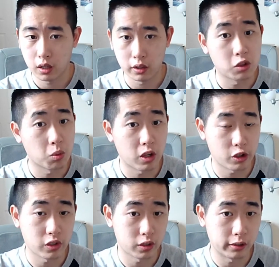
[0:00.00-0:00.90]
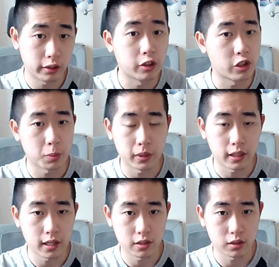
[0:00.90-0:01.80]
this watch isn't good just
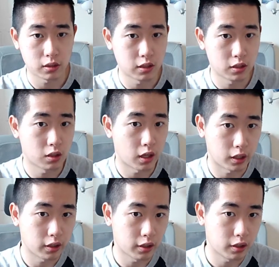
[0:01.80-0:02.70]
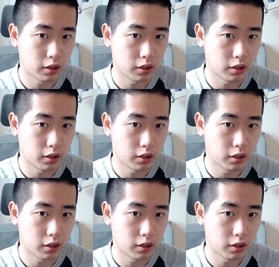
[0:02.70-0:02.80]
because it's not good.